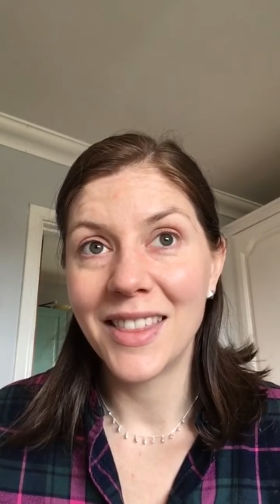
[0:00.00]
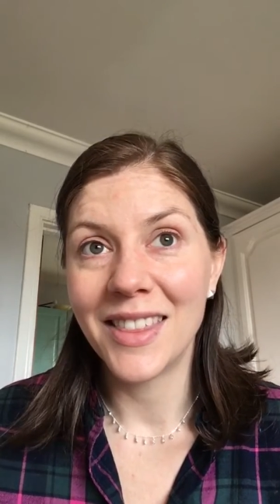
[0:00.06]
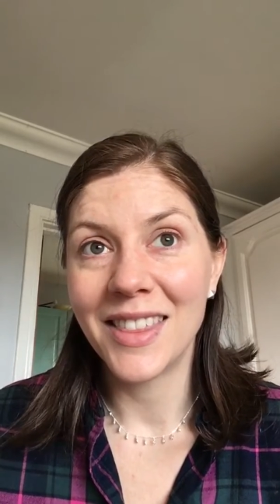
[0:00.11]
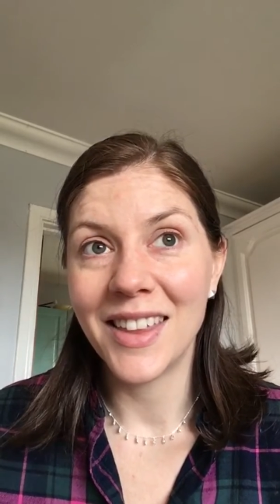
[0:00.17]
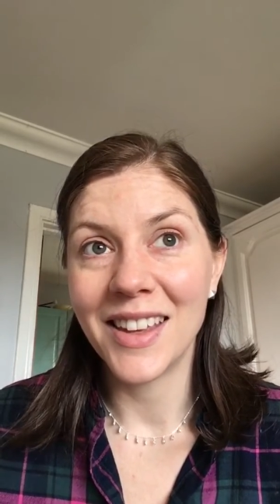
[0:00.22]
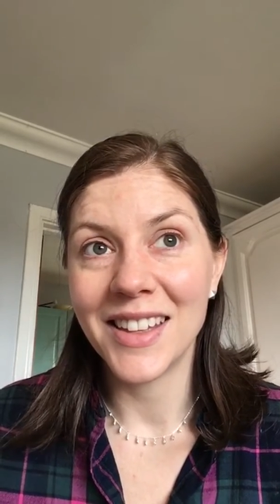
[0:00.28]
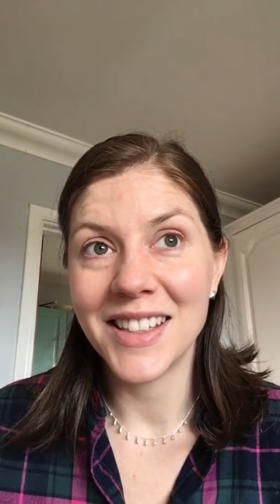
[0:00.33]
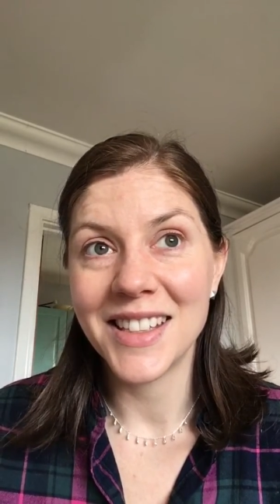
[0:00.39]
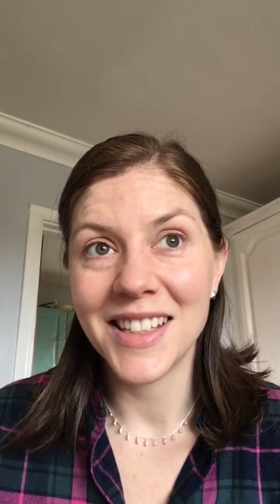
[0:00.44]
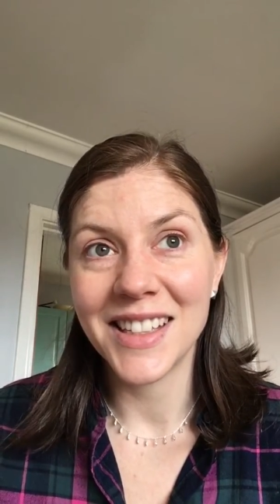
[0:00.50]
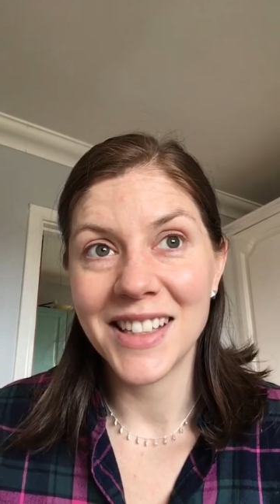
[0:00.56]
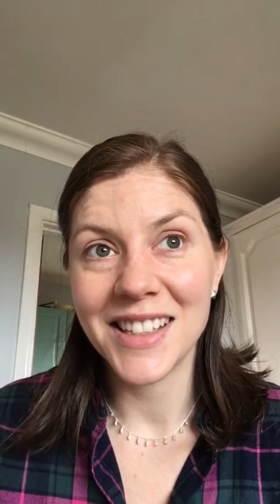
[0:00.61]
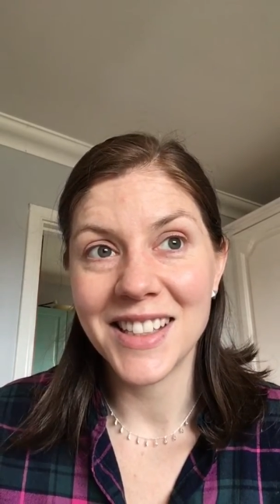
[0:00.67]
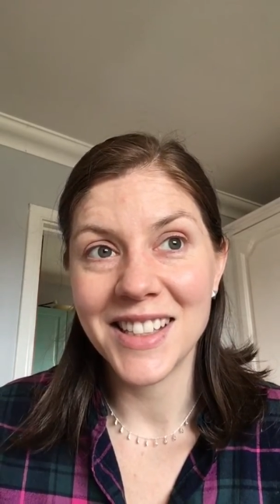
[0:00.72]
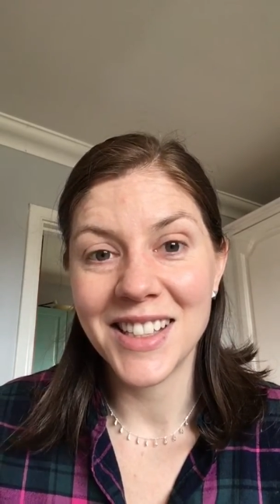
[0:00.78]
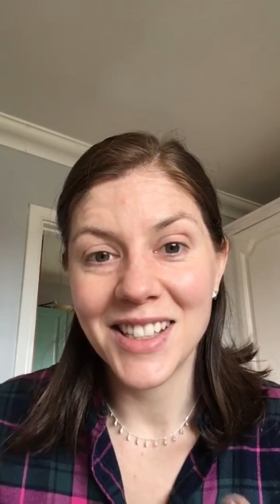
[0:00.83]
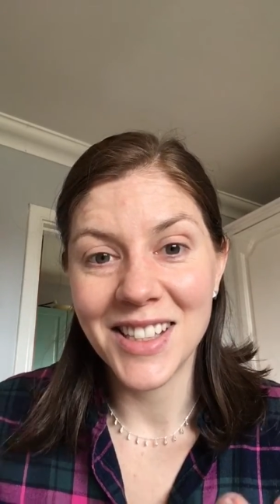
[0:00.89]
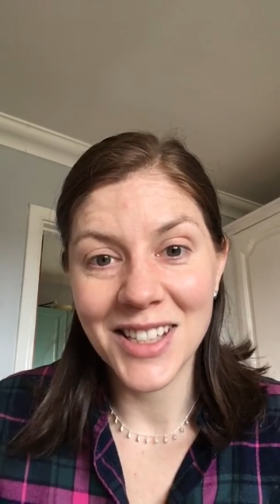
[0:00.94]
that
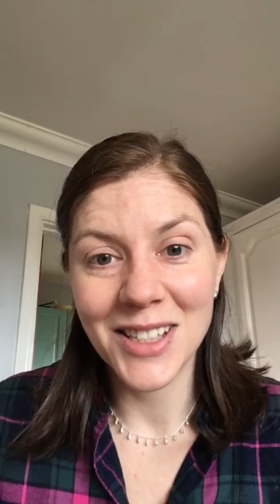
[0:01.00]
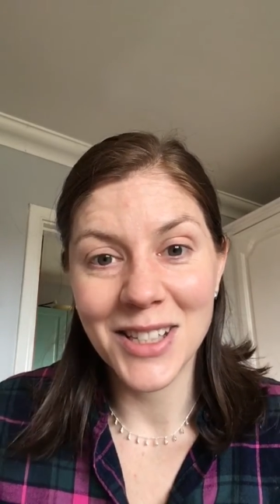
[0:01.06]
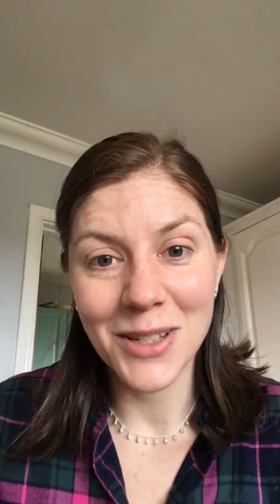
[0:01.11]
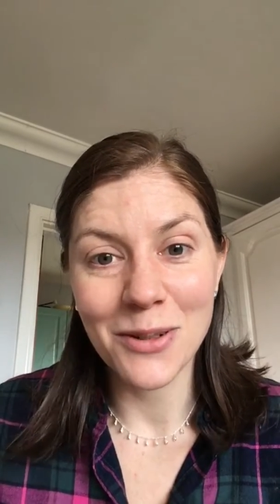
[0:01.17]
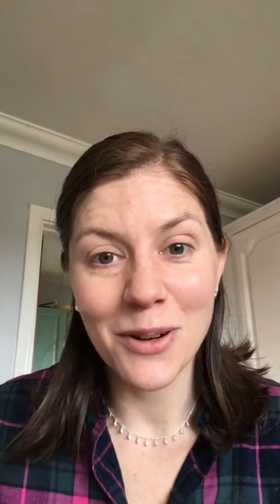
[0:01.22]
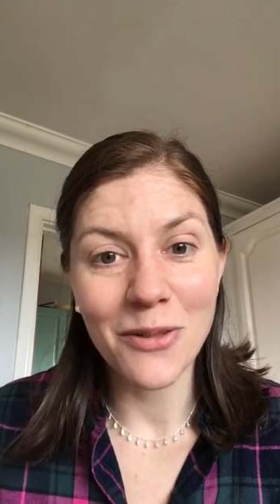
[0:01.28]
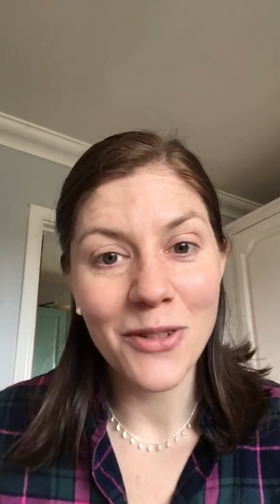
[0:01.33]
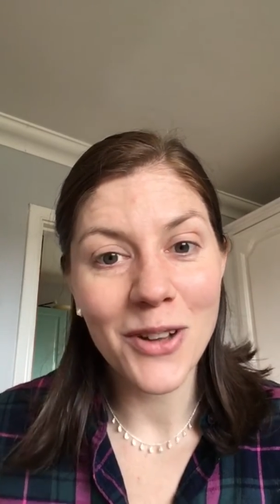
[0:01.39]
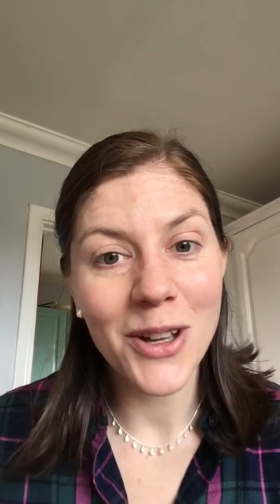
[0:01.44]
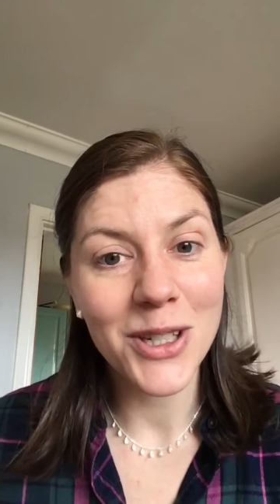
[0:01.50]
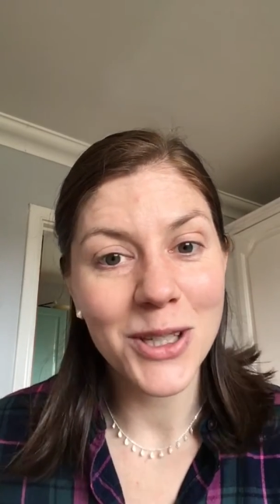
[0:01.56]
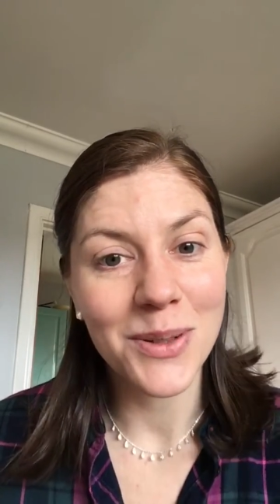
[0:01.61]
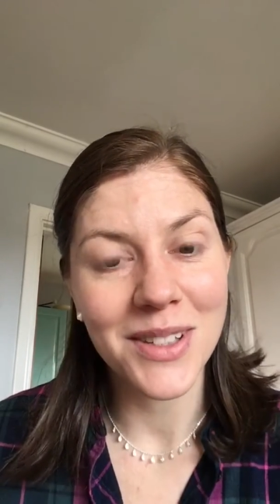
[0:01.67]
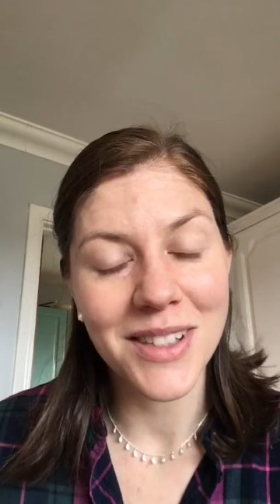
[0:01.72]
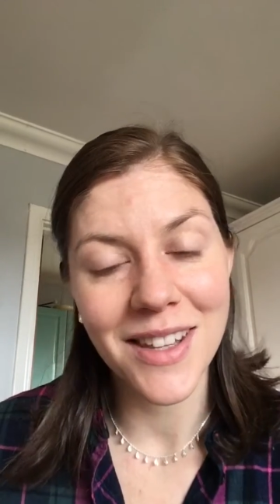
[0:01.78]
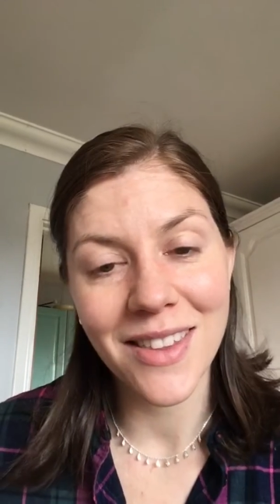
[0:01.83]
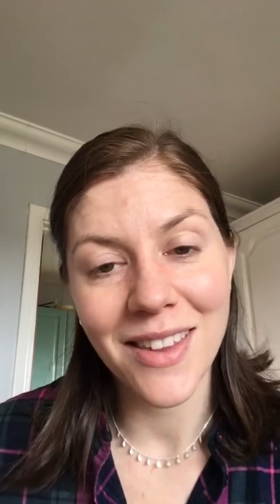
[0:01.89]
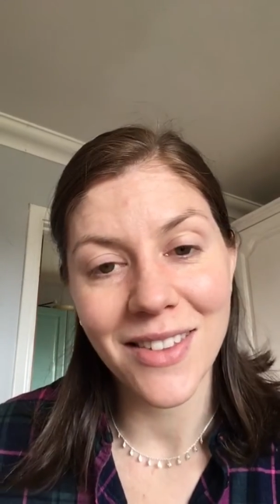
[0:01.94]
to refer to
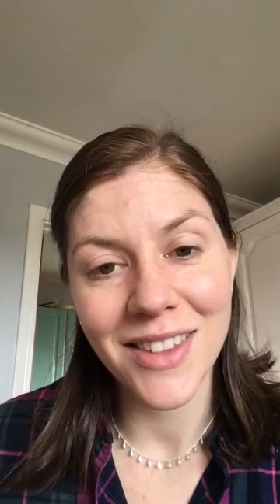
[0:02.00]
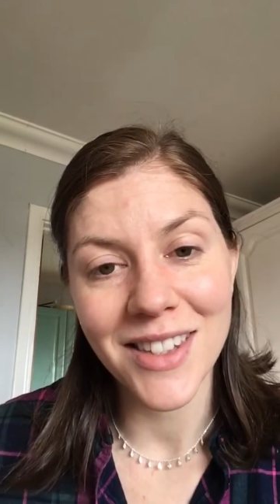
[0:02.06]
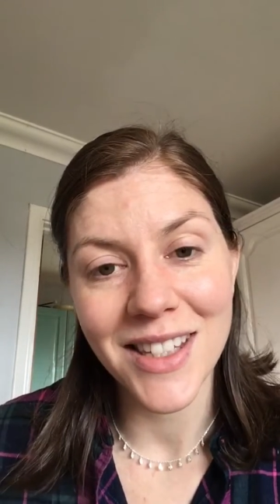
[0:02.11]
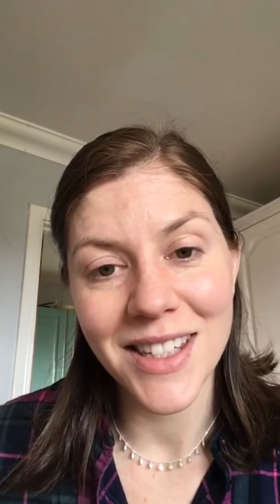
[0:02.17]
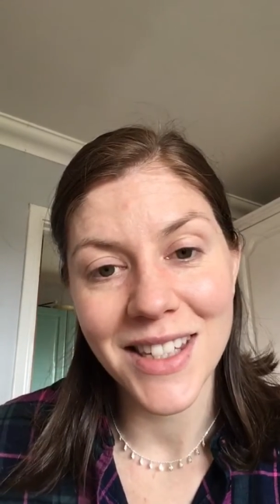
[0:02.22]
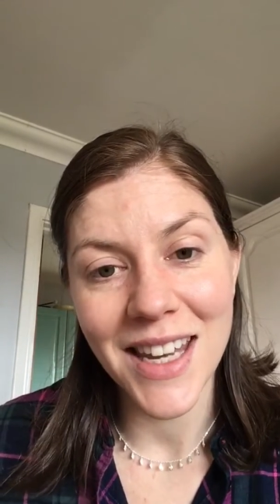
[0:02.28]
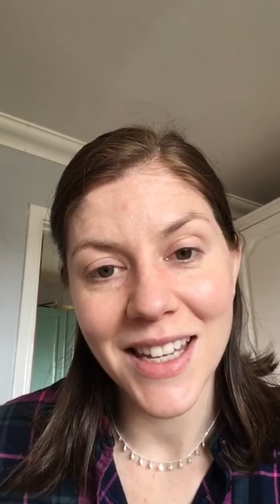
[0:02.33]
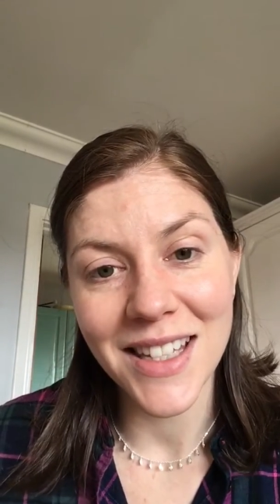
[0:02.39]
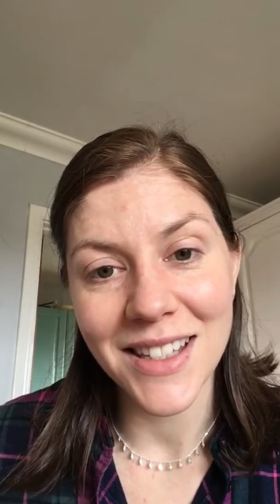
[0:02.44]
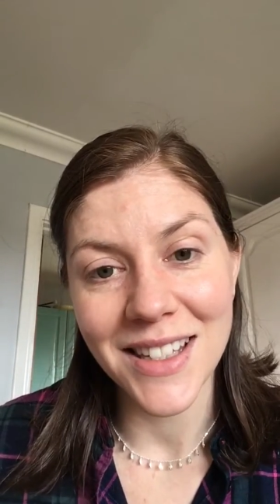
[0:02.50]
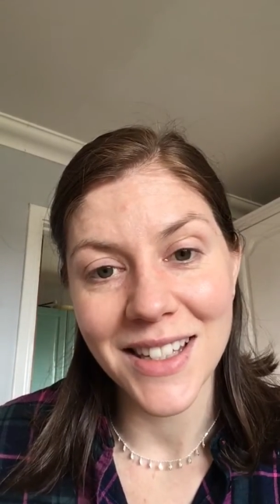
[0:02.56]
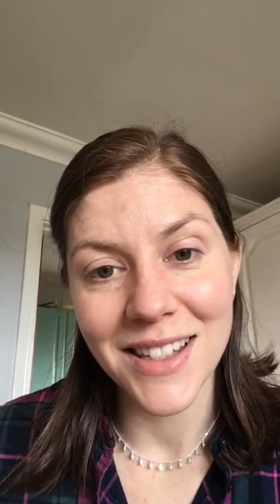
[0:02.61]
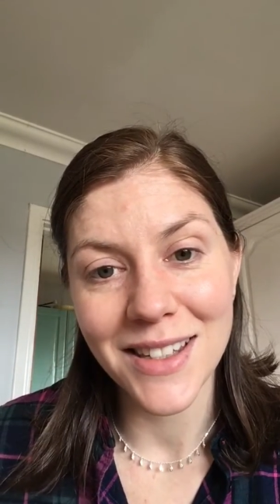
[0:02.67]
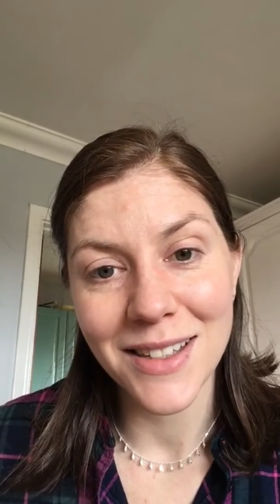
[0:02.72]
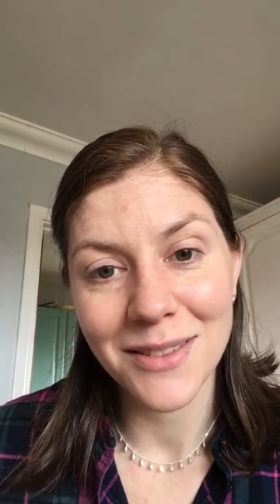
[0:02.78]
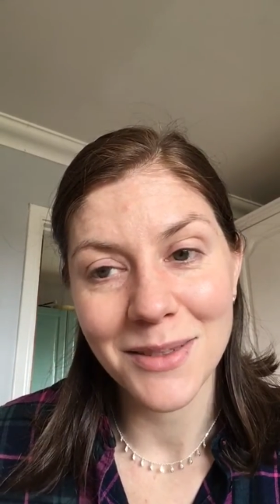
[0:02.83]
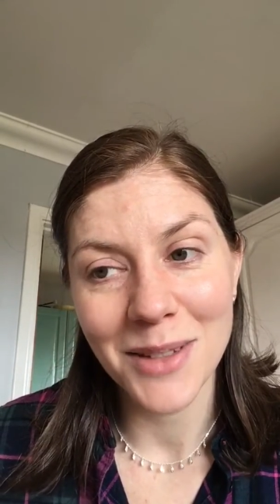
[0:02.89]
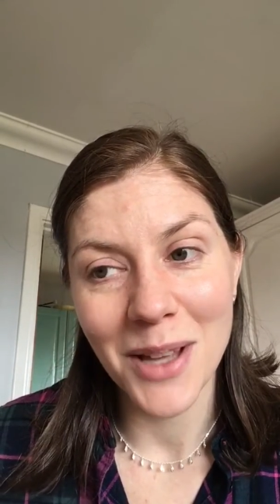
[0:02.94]
as the thing that sustains us.